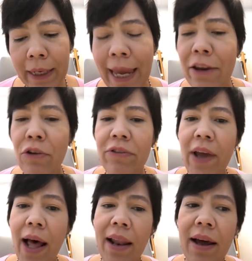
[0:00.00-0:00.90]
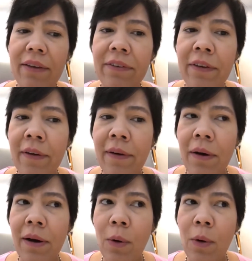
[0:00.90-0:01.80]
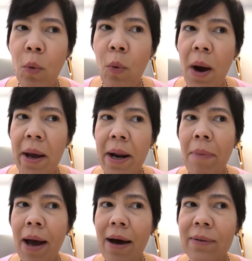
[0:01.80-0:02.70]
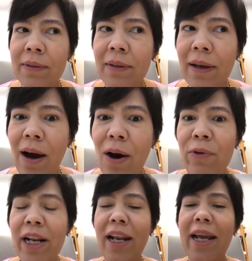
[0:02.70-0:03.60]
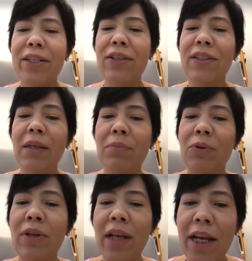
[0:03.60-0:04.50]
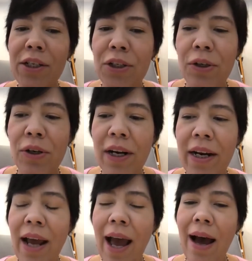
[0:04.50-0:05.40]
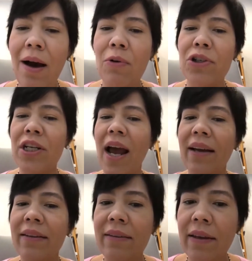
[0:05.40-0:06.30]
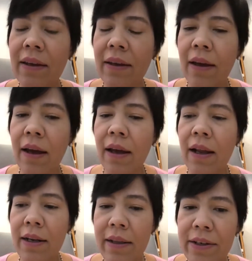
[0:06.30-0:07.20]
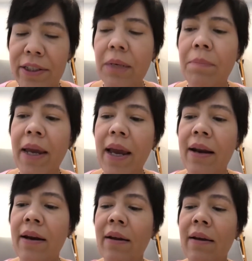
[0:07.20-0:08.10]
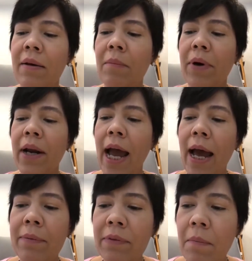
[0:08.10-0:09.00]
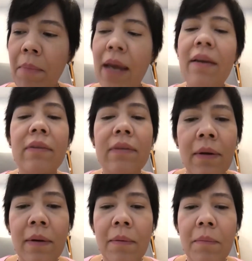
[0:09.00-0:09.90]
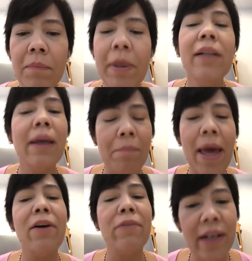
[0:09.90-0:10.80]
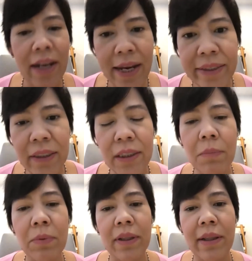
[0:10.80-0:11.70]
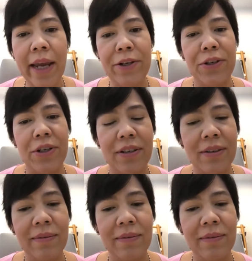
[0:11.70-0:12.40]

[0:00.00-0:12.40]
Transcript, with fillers: can you tell us what about our relationship to nature and how Shakti uh, leadership can perhaps make us build a better relationship with nature?